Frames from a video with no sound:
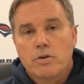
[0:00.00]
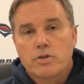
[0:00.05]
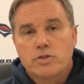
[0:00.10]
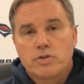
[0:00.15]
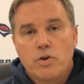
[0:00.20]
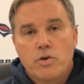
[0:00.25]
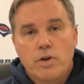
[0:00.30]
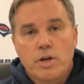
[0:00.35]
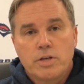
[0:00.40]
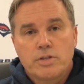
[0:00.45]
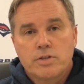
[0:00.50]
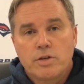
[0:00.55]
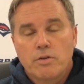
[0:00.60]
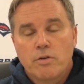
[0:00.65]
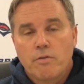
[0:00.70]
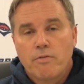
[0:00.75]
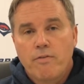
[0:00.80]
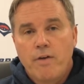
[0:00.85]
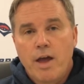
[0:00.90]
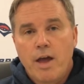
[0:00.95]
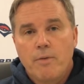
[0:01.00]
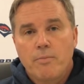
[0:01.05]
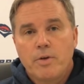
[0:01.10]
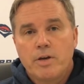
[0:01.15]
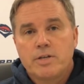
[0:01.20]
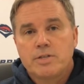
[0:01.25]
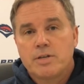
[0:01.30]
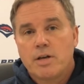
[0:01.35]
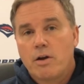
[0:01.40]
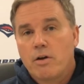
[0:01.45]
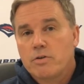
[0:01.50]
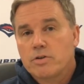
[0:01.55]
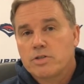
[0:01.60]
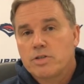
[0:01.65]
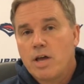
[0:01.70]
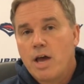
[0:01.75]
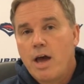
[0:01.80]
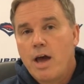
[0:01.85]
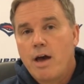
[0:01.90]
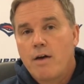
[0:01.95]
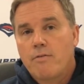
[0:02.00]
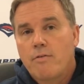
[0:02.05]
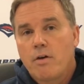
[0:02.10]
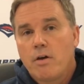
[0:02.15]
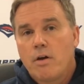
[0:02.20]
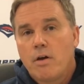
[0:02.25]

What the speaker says: students and their families and our staff